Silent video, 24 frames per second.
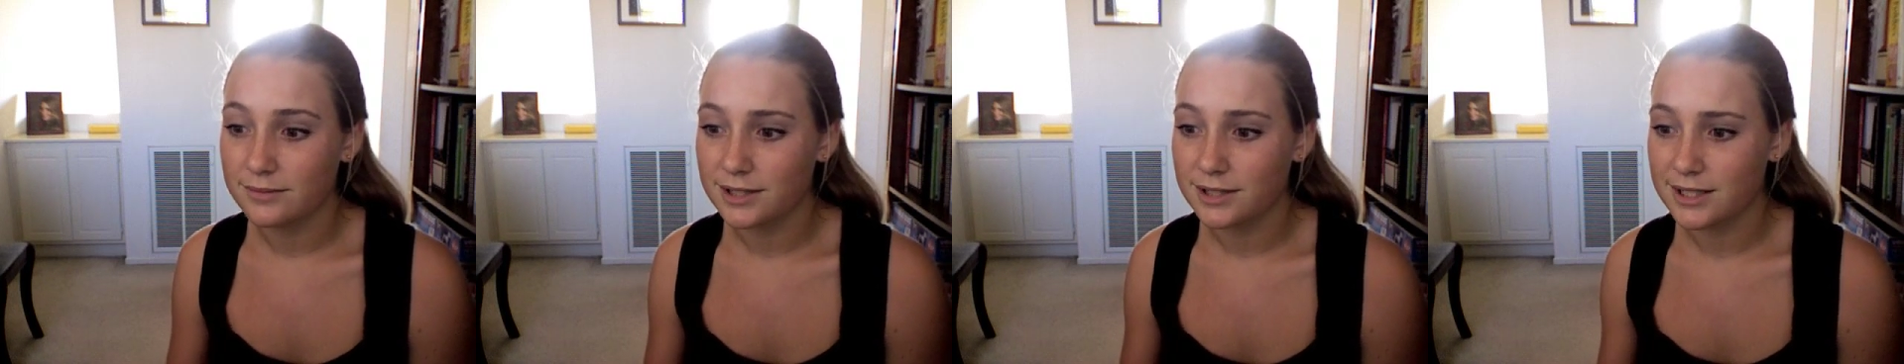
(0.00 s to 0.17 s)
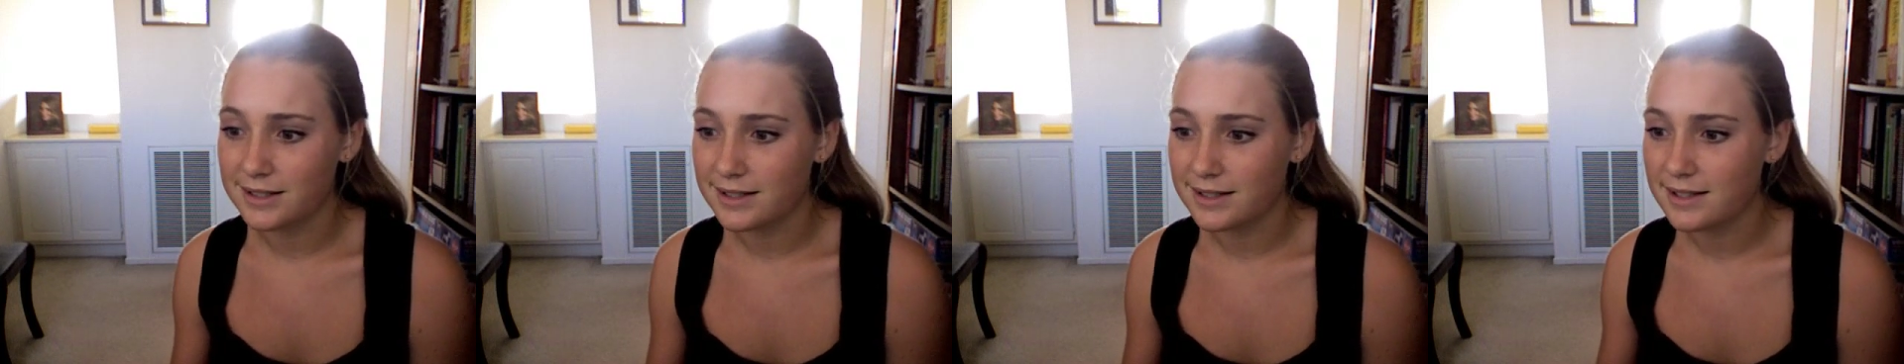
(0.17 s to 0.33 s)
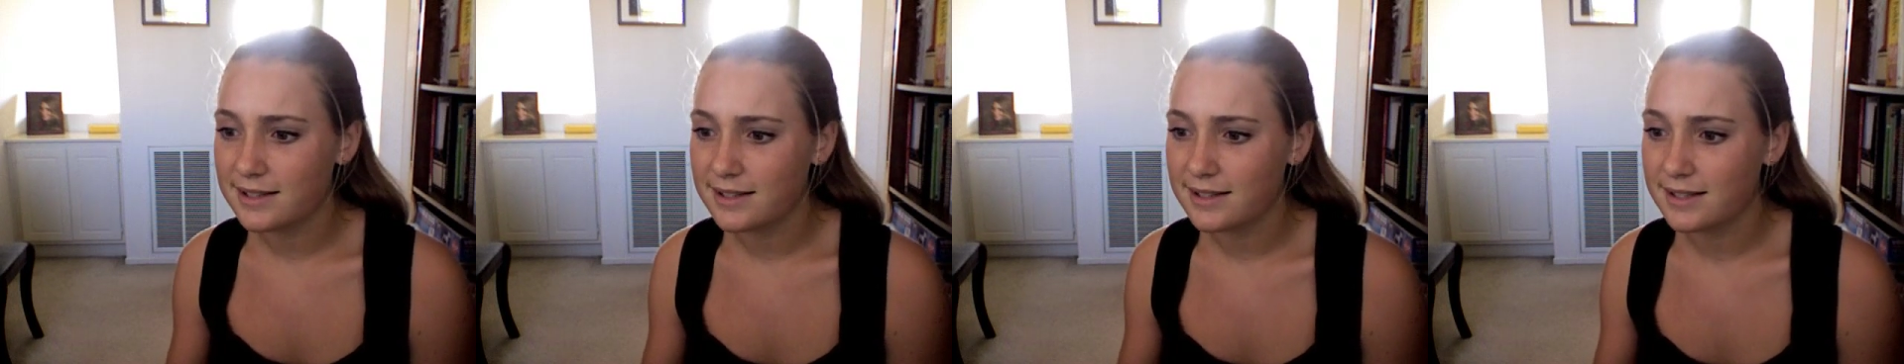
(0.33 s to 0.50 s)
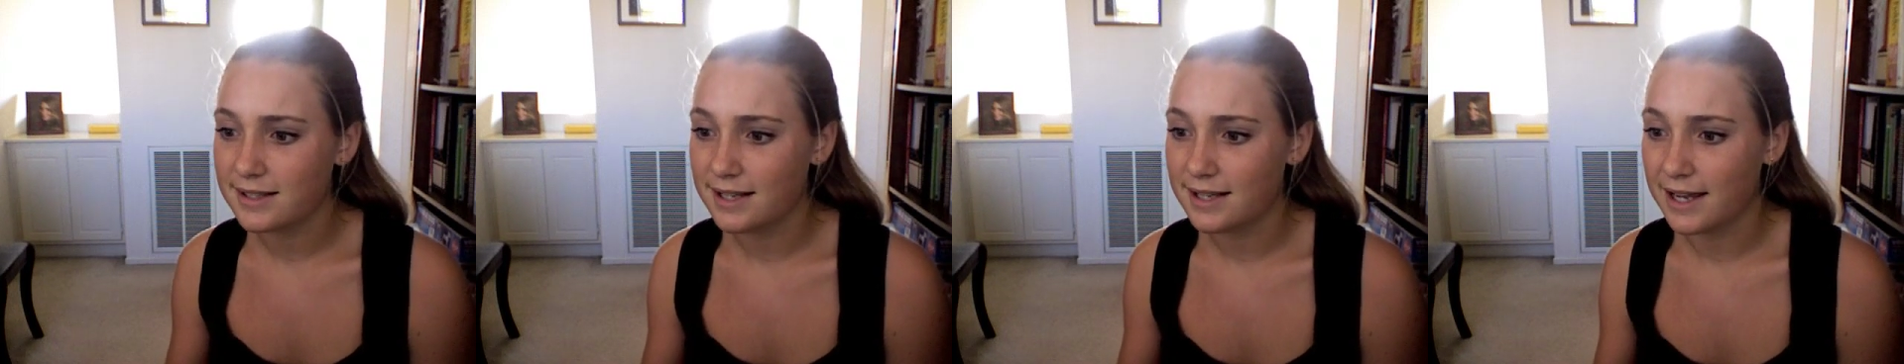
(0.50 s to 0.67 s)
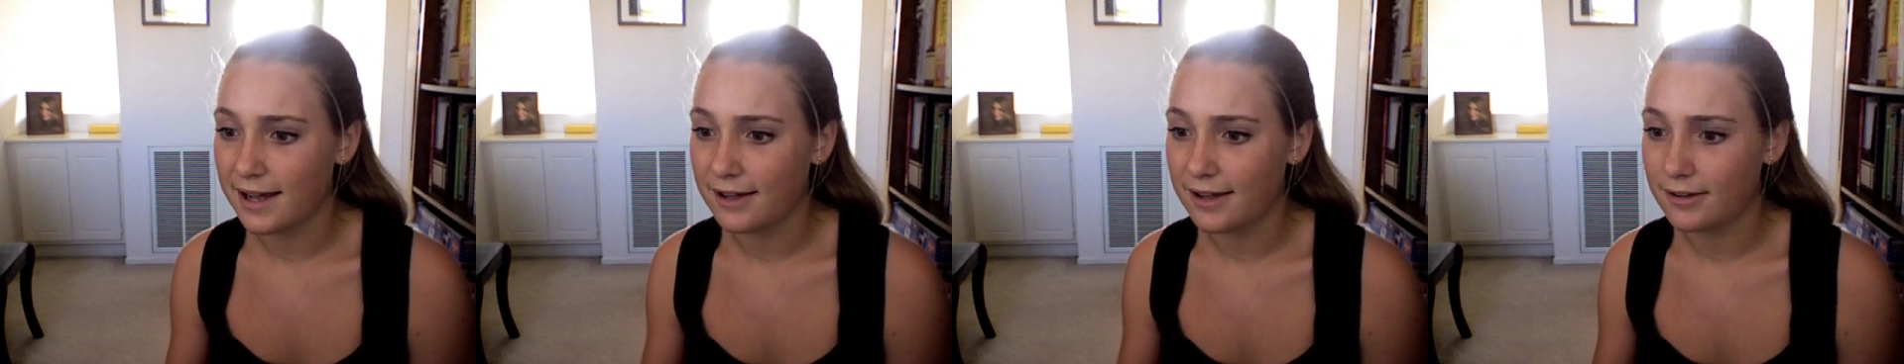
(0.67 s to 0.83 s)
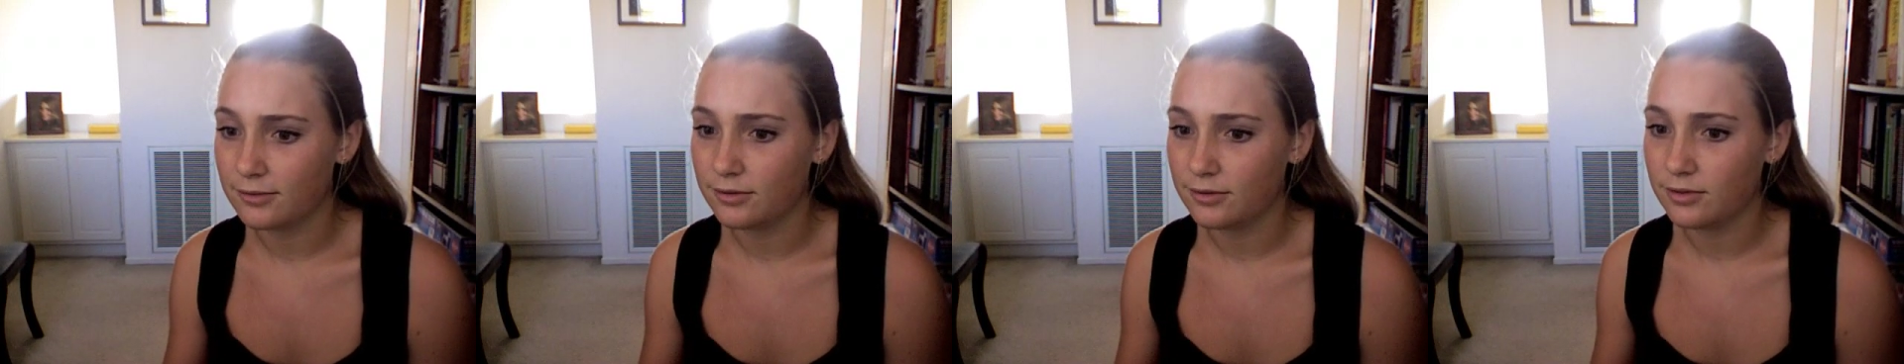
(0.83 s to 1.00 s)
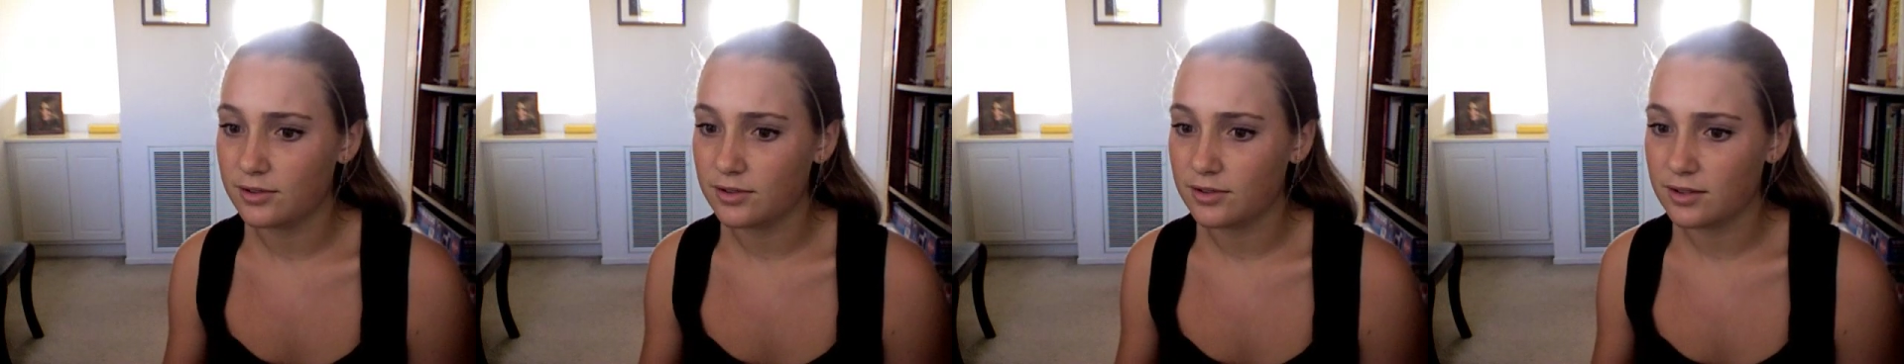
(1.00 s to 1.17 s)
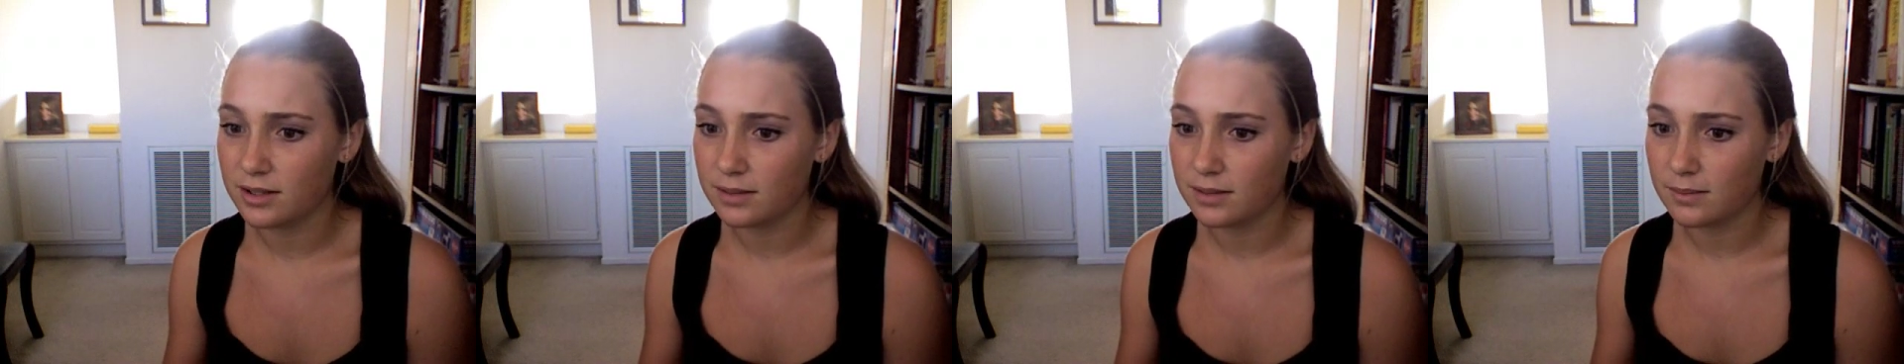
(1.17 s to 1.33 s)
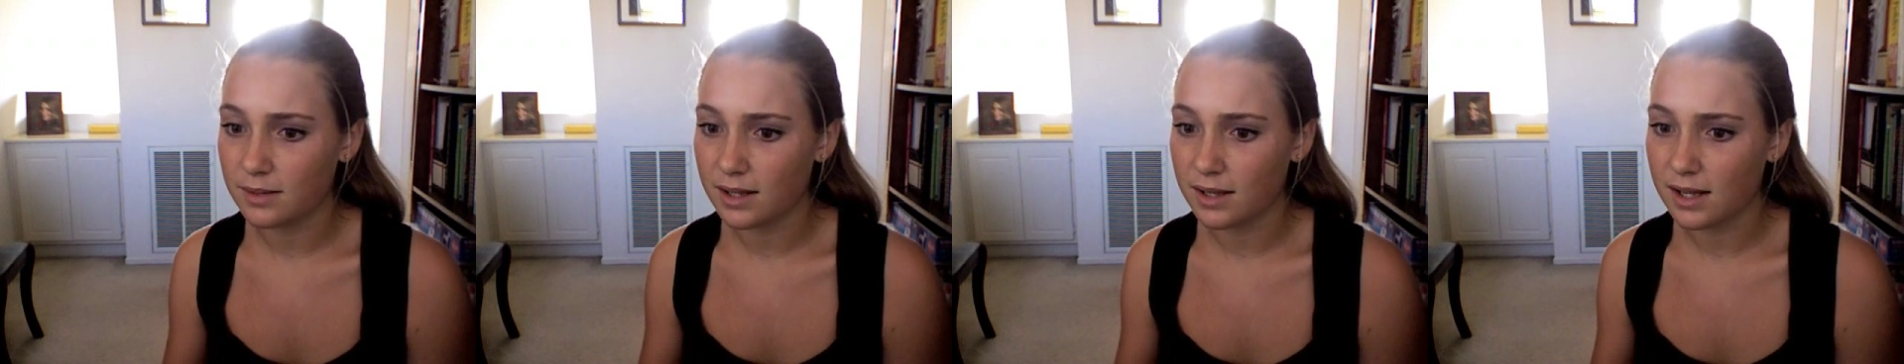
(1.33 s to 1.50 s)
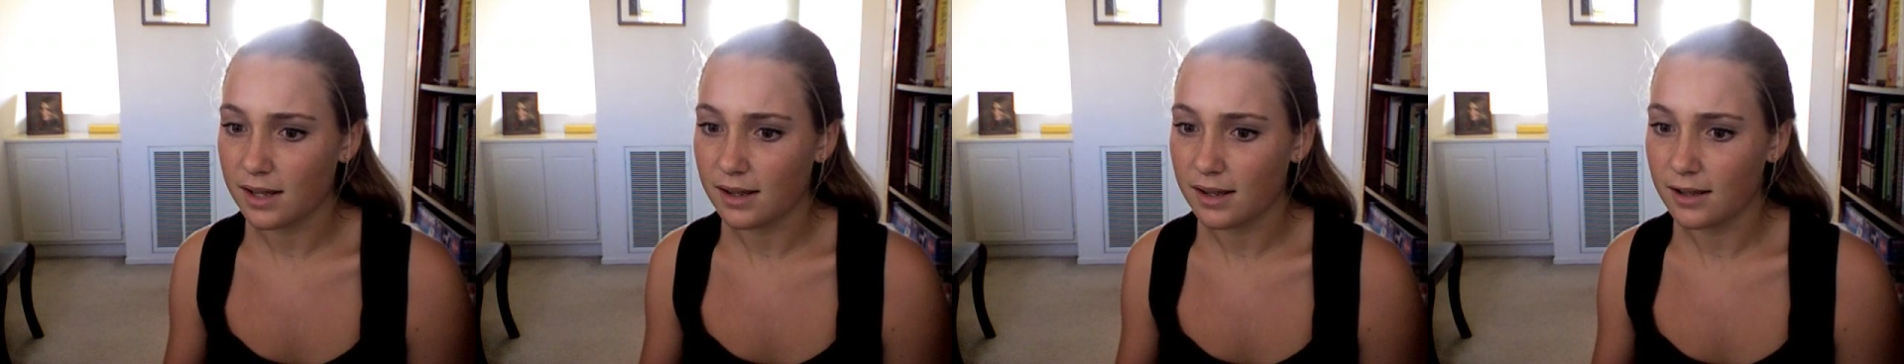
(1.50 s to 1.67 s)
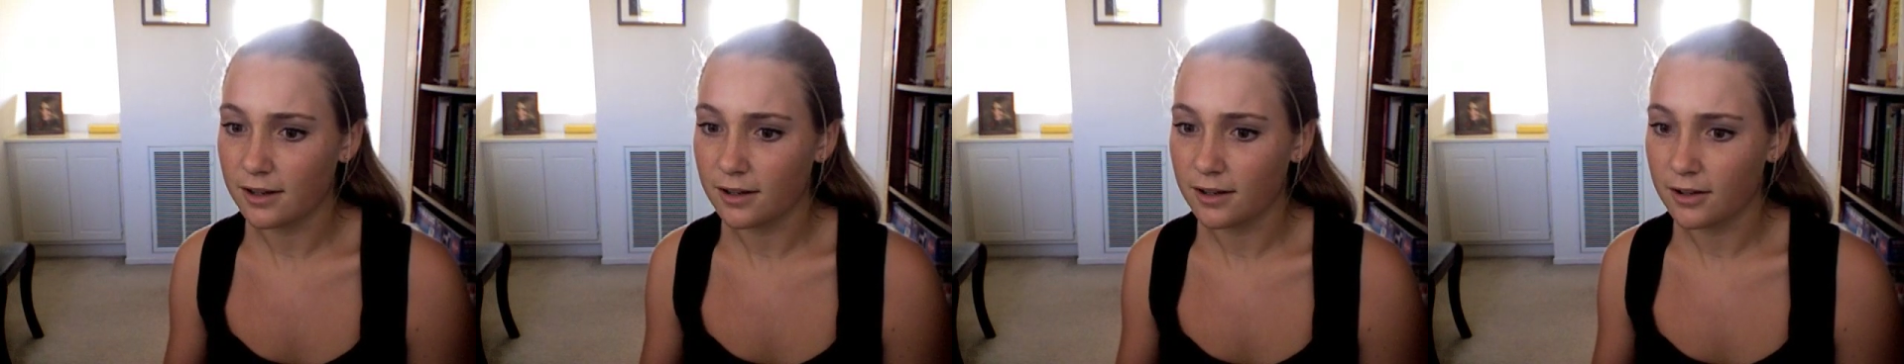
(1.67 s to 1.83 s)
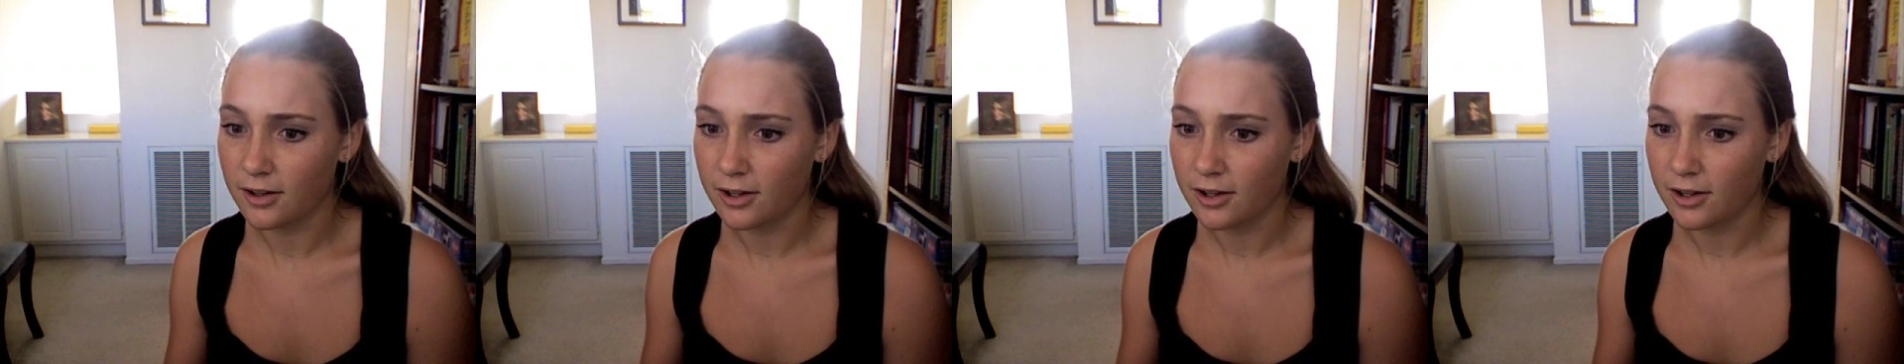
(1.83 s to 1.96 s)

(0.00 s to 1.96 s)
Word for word: Does it stand for something?